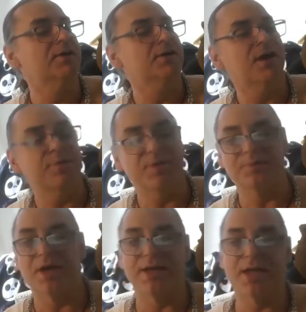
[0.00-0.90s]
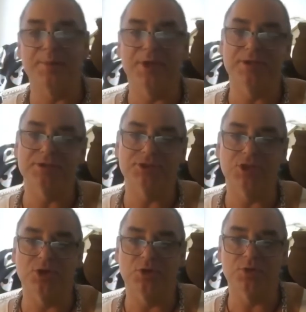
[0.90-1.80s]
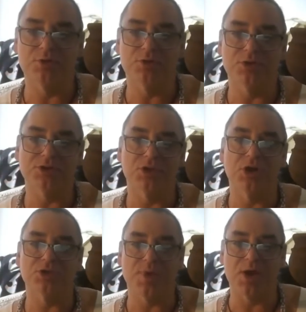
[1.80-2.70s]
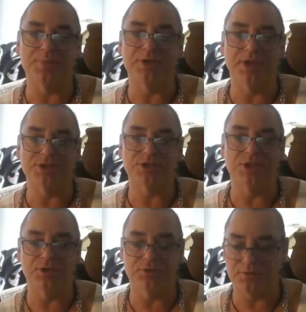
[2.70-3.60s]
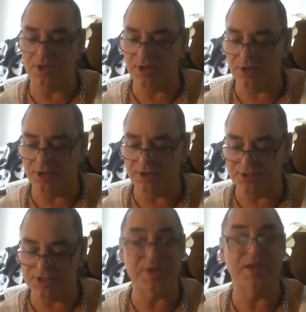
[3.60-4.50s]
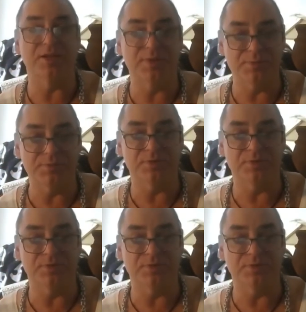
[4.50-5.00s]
I'm in Miami, and so there's a large population of Hispanic people in